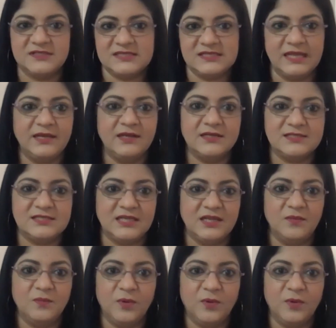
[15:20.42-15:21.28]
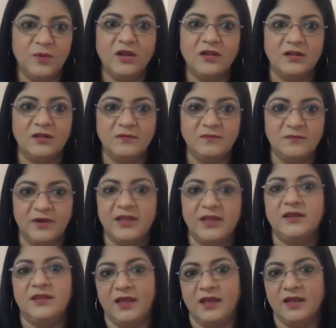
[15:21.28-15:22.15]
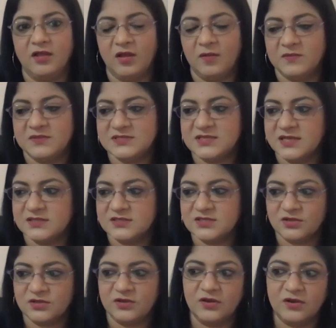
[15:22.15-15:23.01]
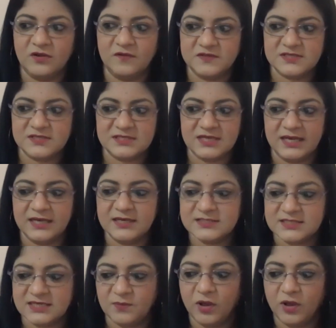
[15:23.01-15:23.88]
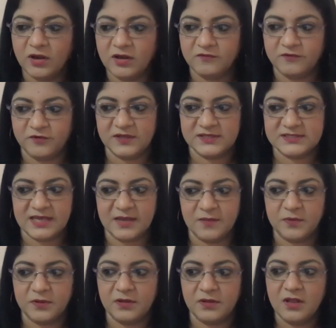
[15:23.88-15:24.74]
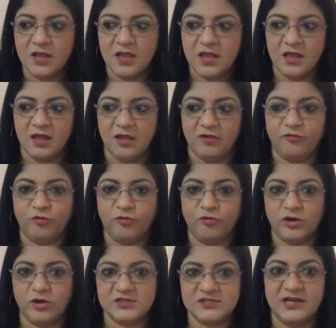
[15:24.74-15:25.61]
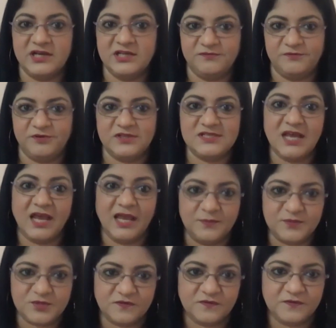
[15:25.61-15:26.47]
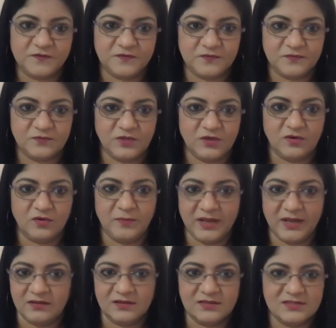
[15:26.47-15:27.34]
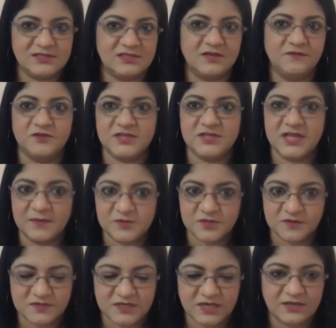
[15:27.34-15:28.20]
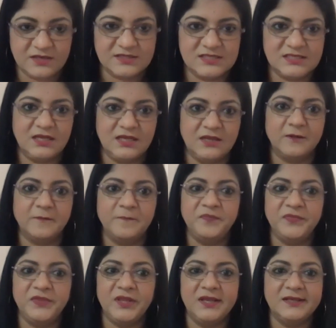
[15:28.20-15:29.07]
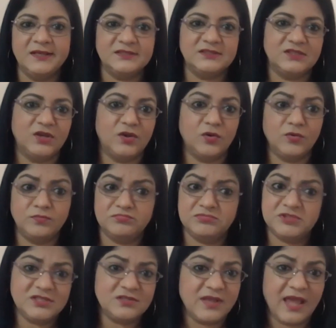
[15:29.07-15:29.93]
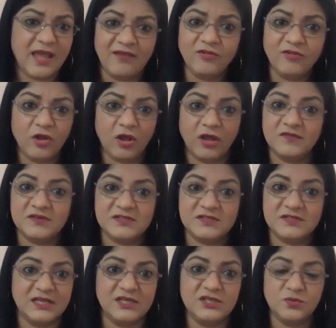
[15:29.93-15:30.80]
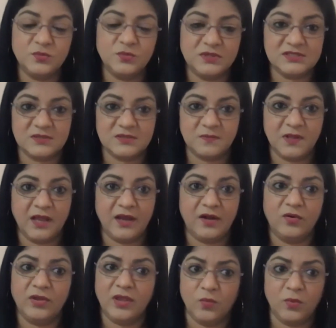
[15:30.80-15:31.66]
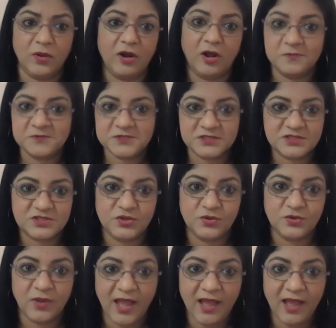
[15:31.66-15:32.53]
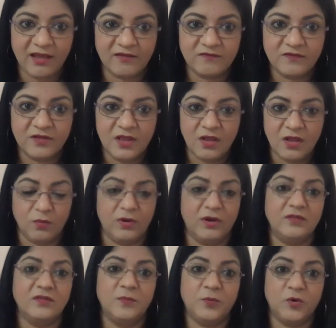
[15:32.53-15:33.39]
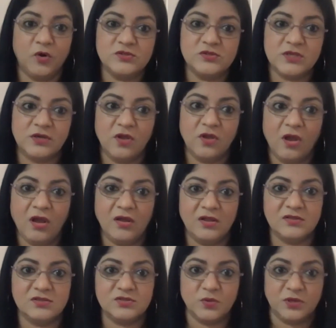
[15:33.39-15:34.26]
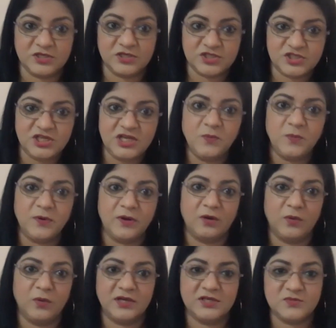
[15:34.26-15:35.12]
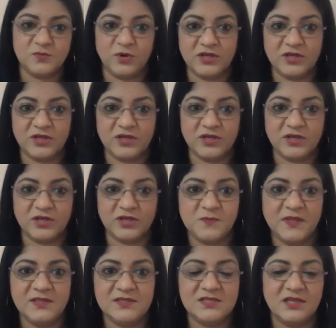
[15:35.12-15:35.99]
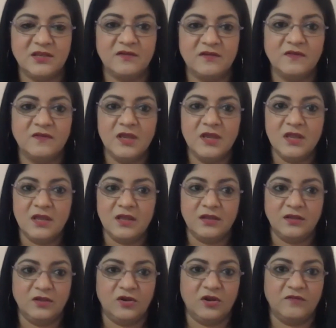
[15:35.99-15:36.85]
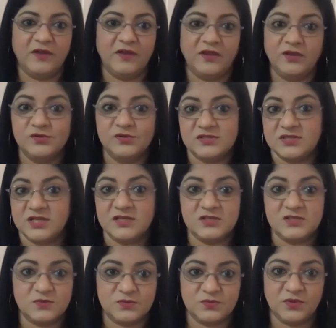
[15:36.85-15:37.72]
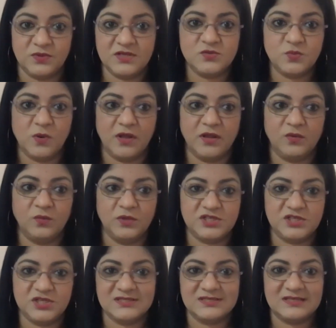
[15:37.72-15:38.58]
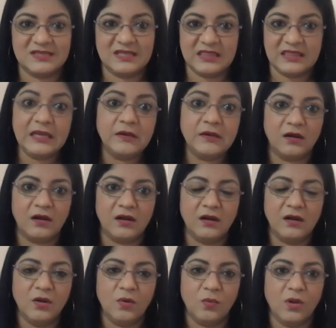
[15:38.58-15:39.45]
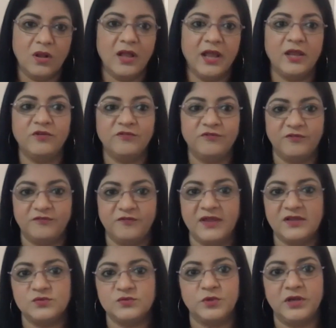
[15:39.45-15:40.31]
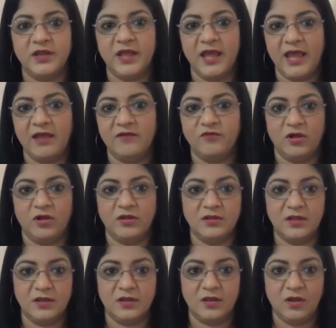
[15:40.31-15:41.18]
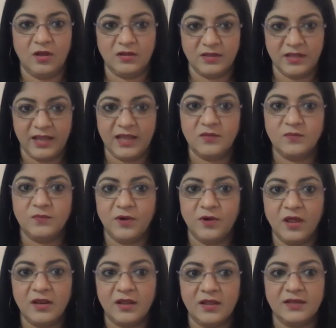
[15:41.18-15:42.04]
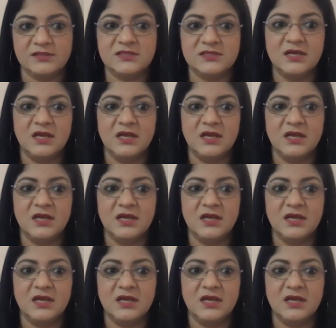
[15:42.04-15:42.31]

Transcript: stainless steel bottle, right? Yeah, common sense. So, if it's a stainless steel bottle, for example, of course, there are different types of, metals, different types of stainless steel. So just have a conversation with the supplier. Okay, what options do you have? What are the pros and cons? What is cheaper? What is more expensive? If I use this one, which is thinner, what kind of effect would it have on the end product?